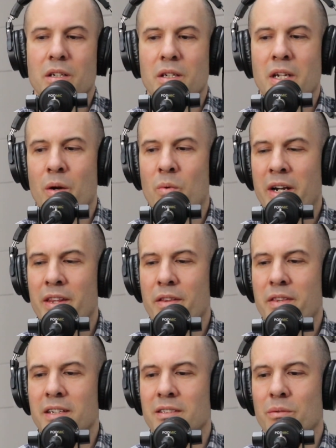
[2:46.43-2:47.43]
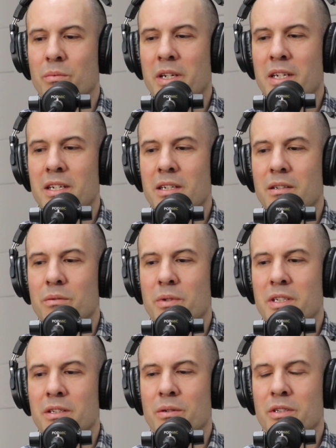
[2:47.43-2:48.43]
of the things that we
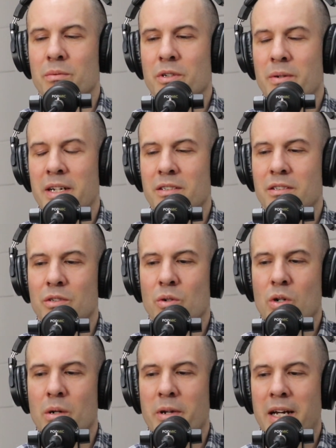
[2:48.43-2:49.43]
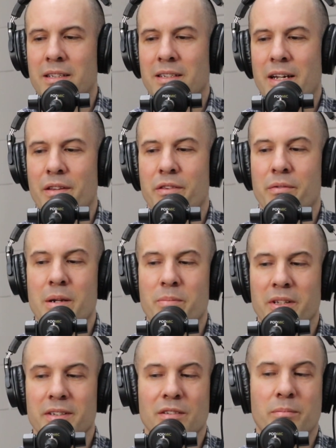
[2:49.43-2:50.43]
do is we always talk about the three
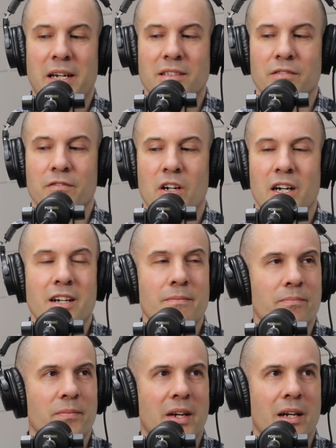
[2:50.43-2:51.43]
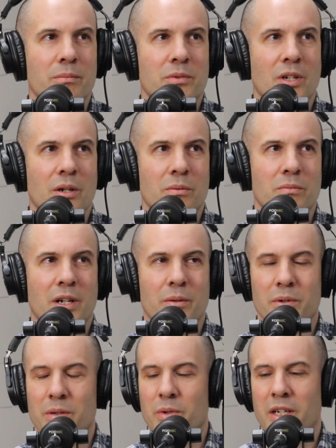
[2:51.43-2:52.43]
pillars of passive fire. So
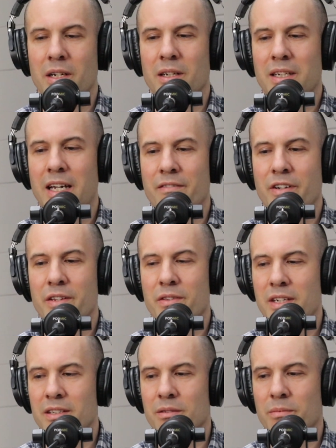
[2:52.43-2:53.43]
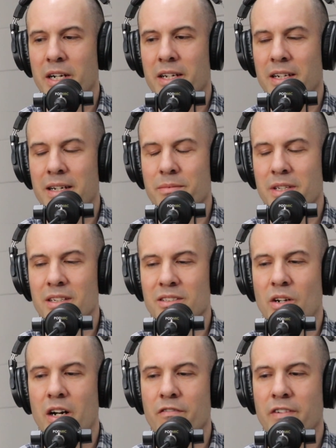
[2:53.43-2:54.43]
we're going to cover things around the
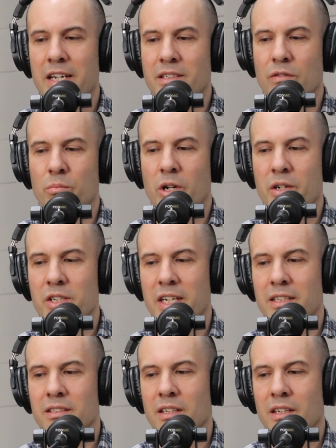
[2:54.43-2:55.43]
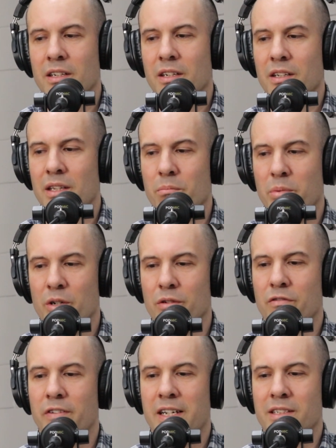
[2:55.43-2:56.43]
design phase of a project, the
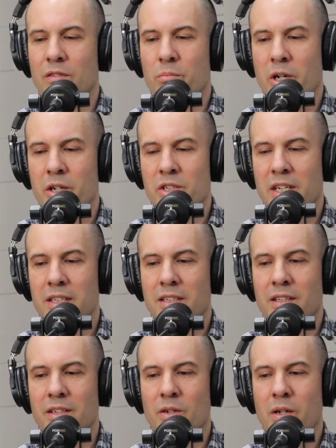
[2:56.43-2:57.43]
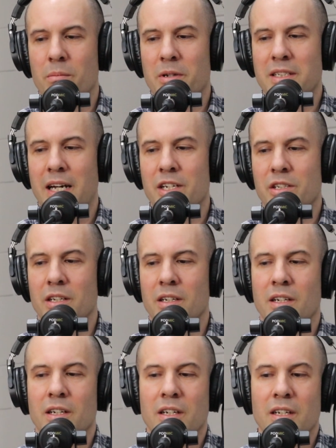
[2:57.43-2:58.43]
build phase of a project, and the documentation.
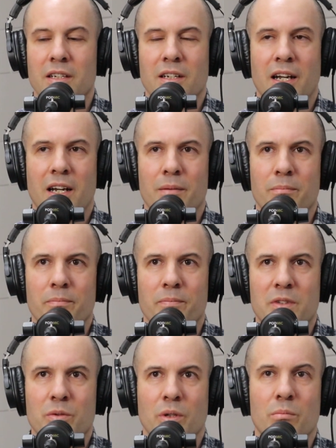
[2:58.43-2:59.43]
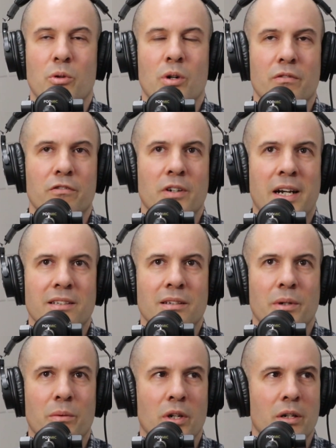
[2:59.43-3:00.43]
It's really important for us that
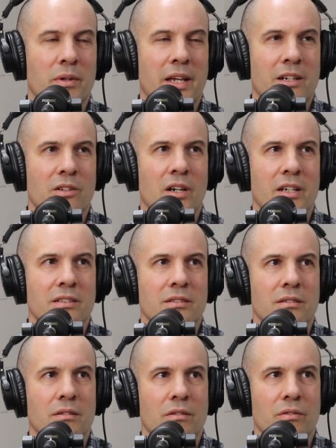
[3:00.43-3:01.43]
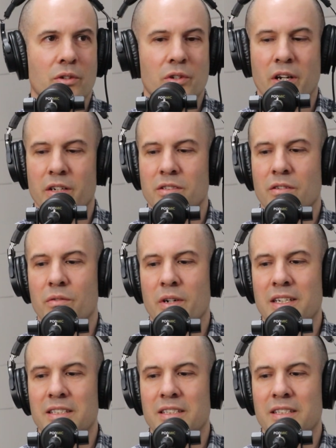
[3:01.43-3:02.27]
we work with our clients through those three